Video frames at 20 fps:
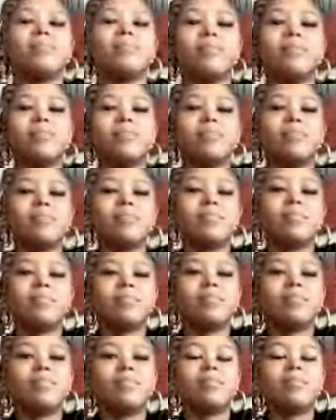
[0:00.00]

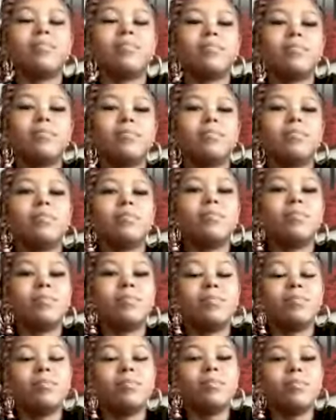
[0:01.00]

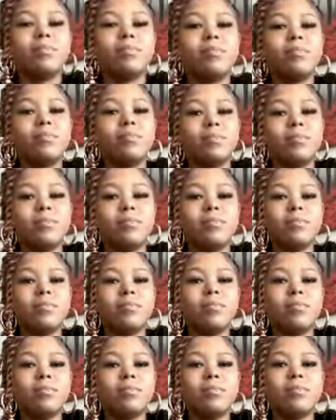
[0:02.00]

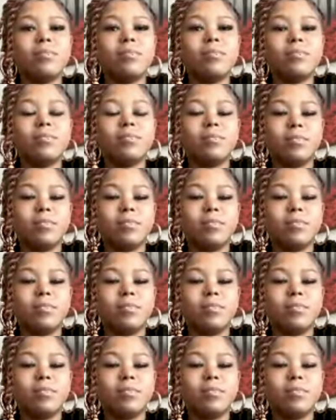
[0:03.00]
(silent)